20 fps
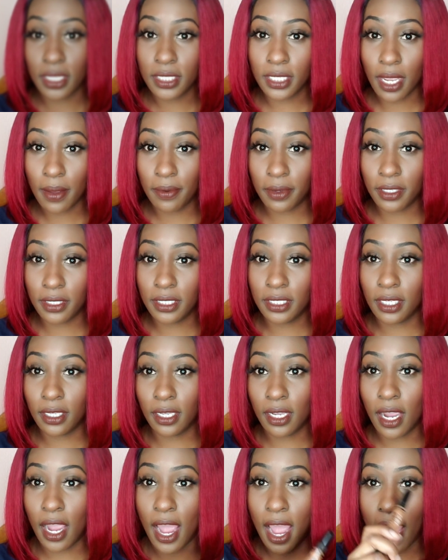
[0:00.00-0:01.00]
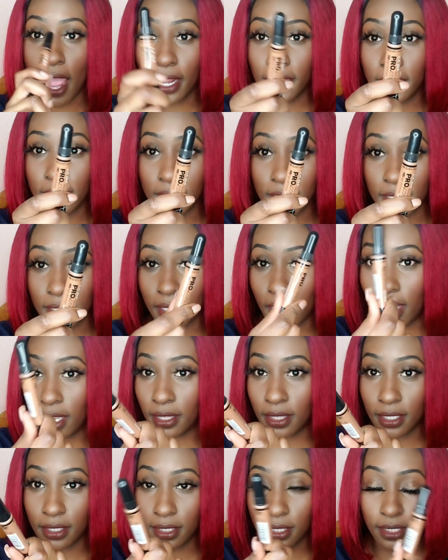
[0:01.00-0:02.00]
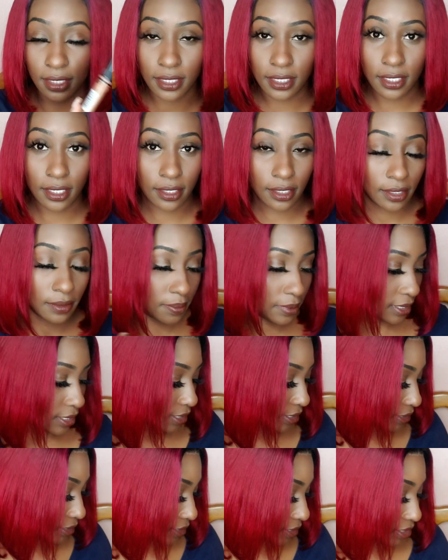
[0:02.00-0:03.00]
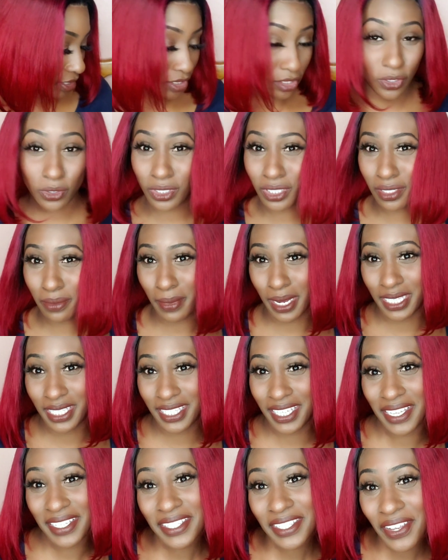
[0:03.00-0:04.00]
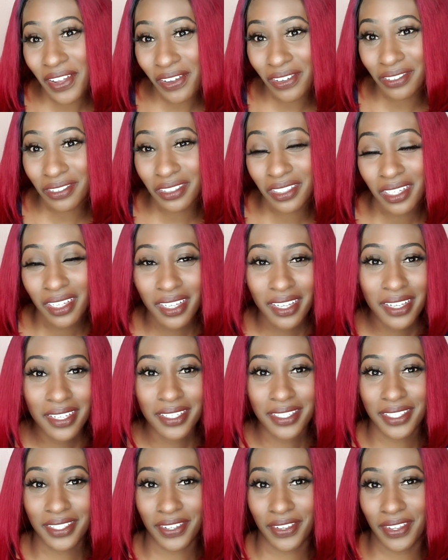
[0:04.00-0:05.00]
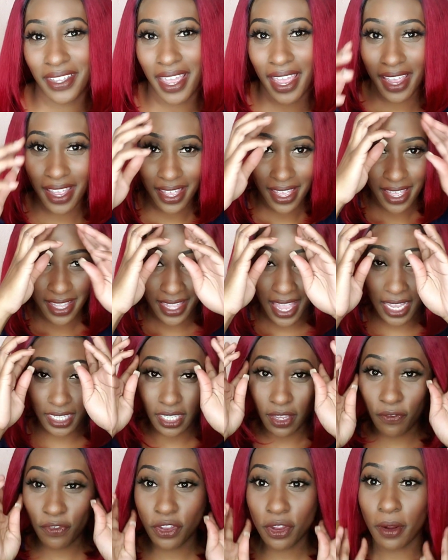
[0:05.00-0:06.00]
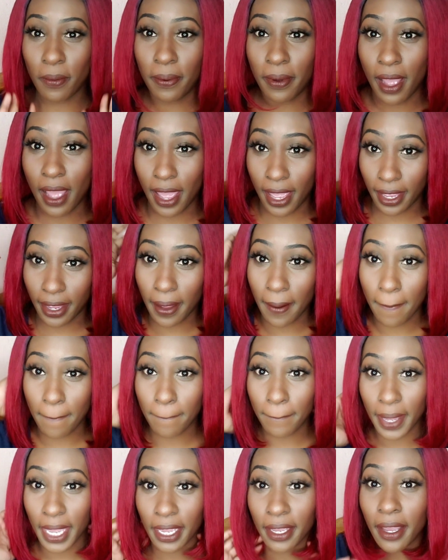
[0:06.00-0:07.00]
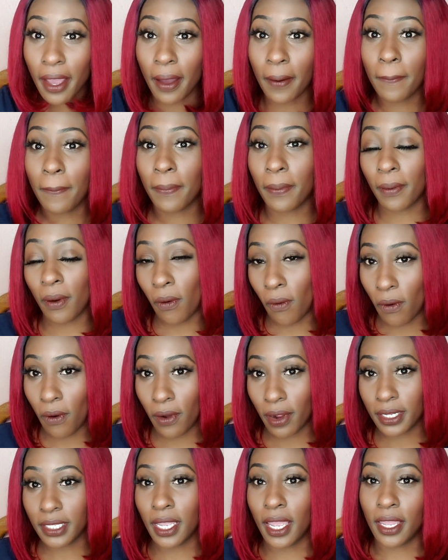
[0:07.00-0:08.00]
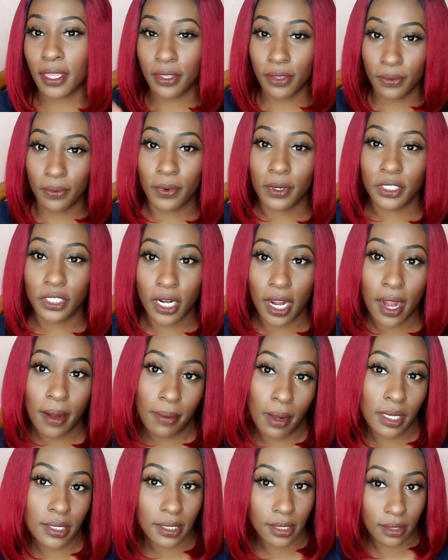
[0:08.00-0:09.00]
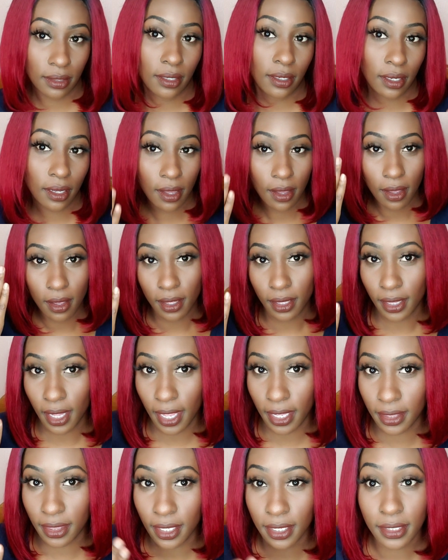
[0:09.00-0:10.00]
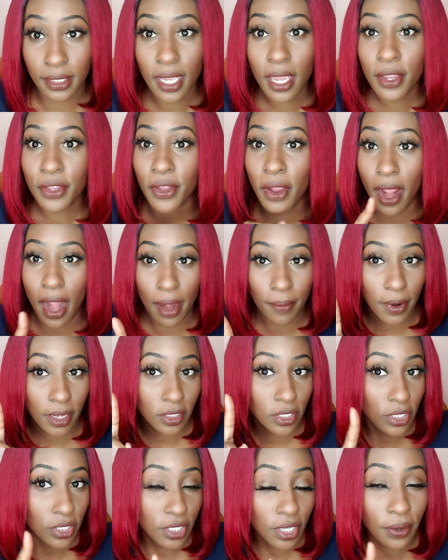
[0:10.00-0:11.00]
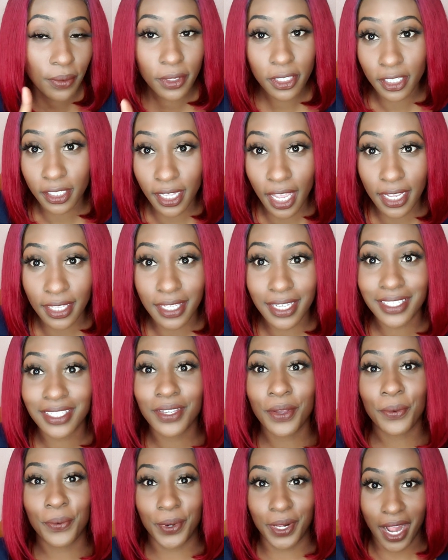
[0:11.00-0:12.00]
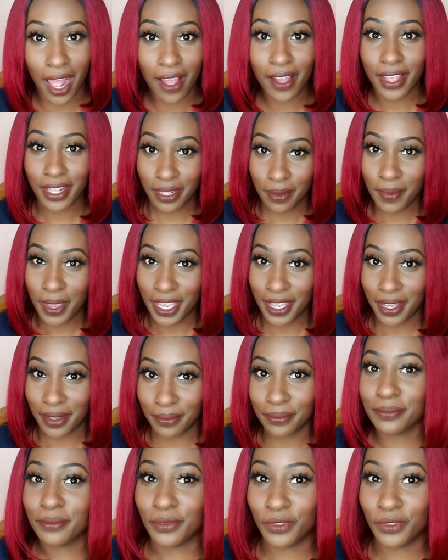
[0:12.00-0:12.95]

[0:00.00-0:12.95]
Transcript: any type of concealer. I just like this concealer because it's close to my skin tone. So yeah, that's if you're applying makeup on and you want your eyebrows to look like this. Your eyebrows still will look like this without any makeup.